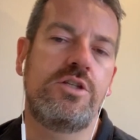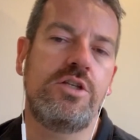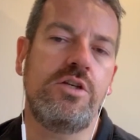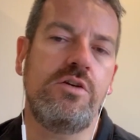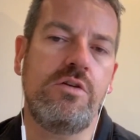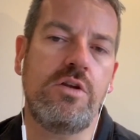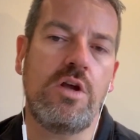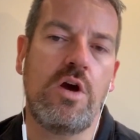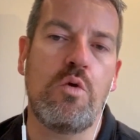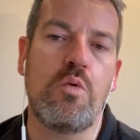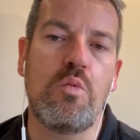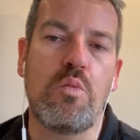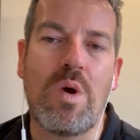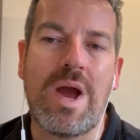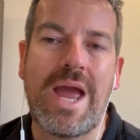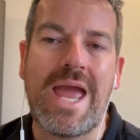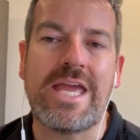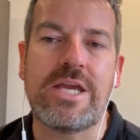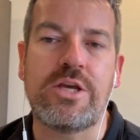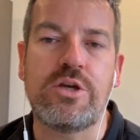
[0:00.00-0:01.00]
Do you know
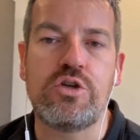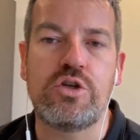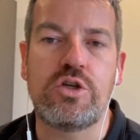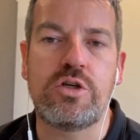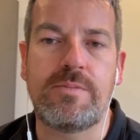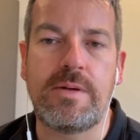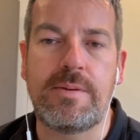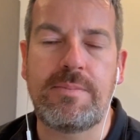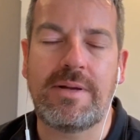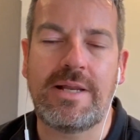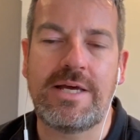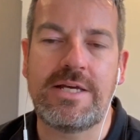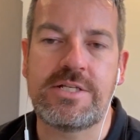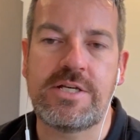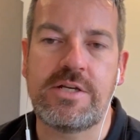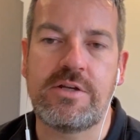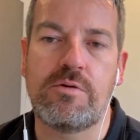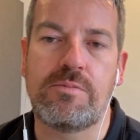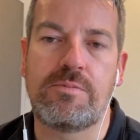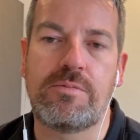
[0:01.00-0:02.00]
where you should be
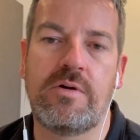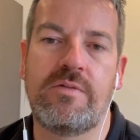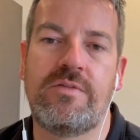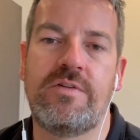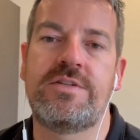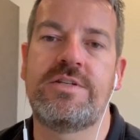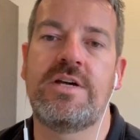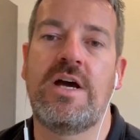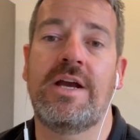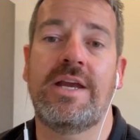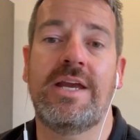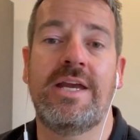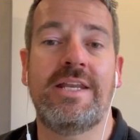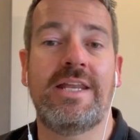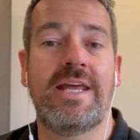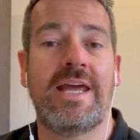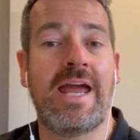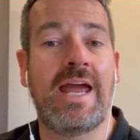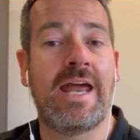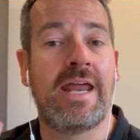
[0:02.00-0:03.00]
placing your profit
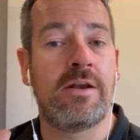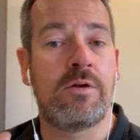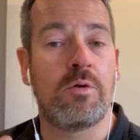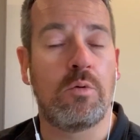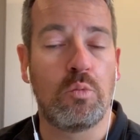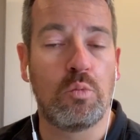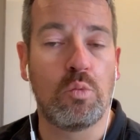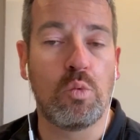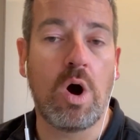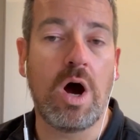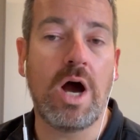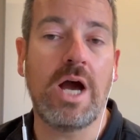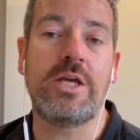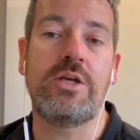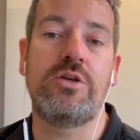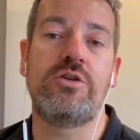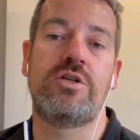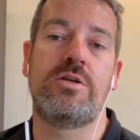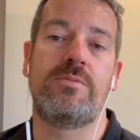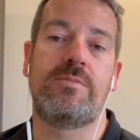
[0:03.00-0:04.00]
target and why
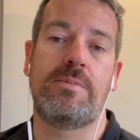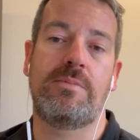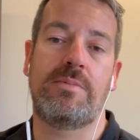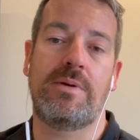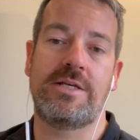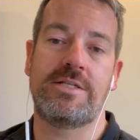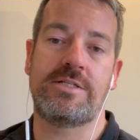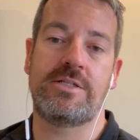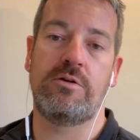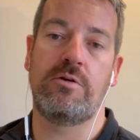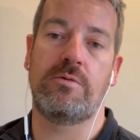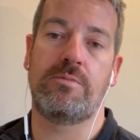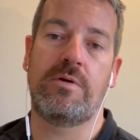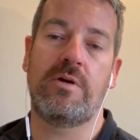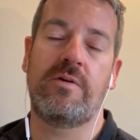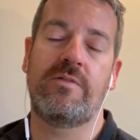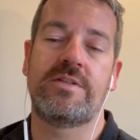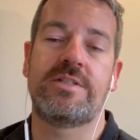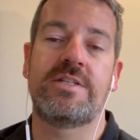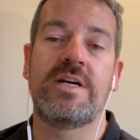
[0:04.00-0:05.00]
you should be placing your
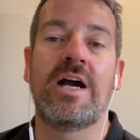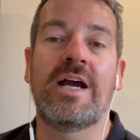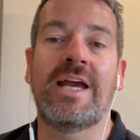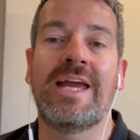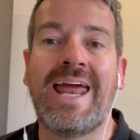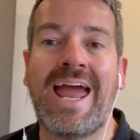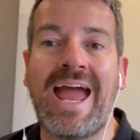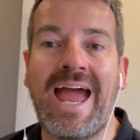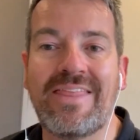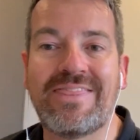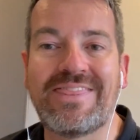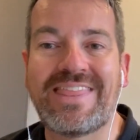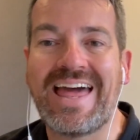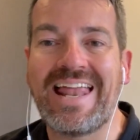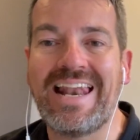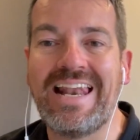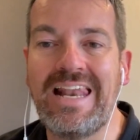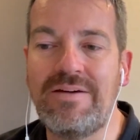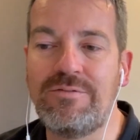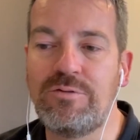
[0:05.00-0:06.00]
profit target at
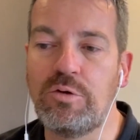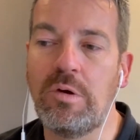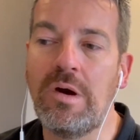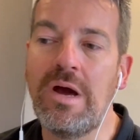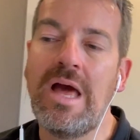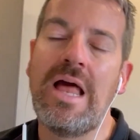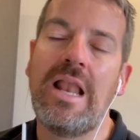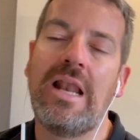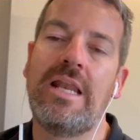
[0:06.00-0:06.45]
that level?